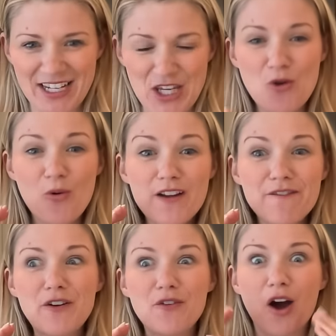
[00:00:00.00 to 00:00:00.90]
You want to
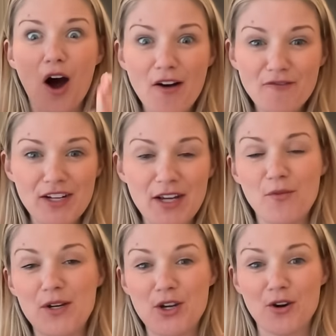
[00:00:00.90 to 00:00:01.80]
feel confident
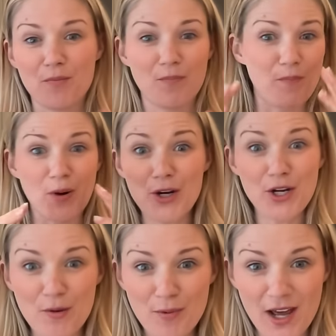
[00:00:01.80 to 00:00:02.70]
when you're putting
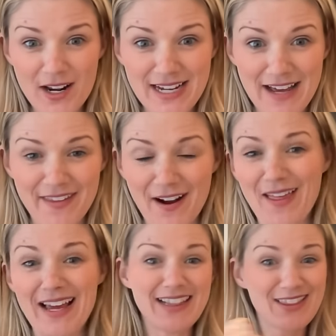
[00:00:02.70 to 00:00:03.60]
your product out there.
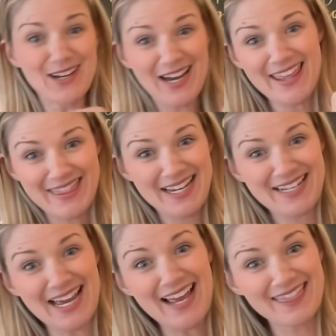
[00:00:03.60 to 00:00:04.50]
Like, look at
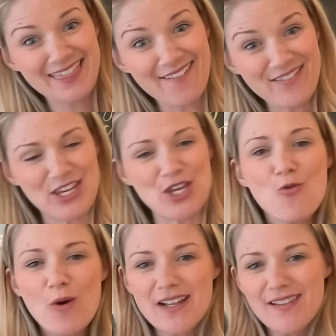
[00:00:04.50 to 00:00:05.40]
this, I love it. You
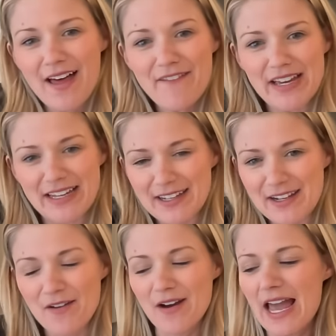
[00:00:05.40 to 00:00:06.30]
want to love it, you know?